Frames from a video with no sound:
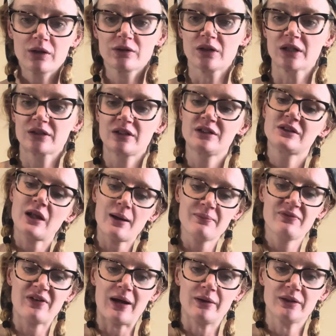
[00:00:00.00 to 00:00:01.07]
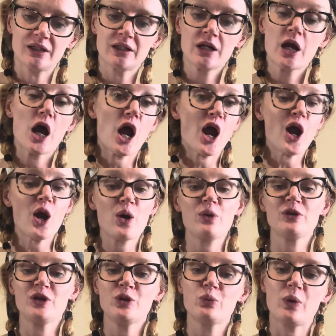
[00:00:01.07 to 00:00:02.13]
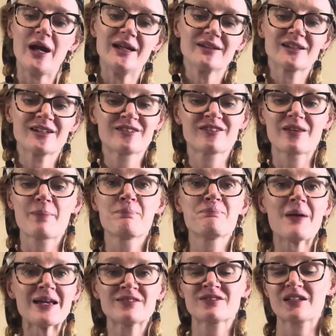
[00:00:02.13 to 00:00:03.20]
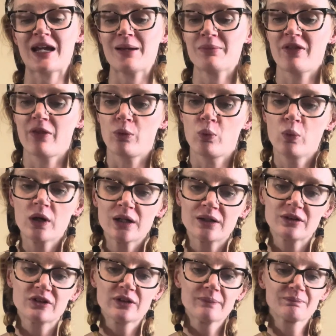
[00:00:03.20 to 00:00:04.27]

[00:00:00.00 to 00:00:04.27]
looked dumbfounded. Oh, you wait. It's the best game in the world.